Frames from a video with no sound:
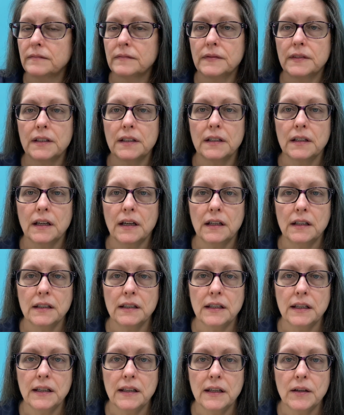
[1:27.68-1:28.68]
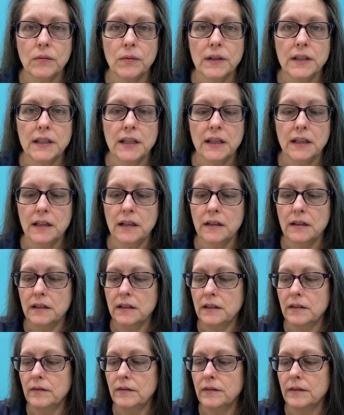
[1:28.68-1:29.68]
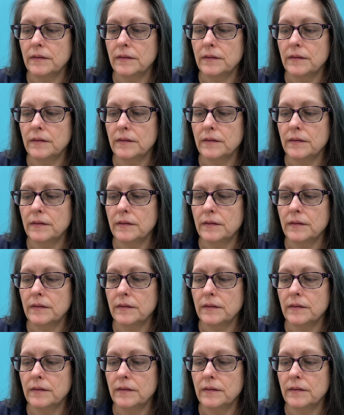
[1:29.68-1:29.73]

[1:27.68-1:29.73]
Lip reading: the colony that we take care of.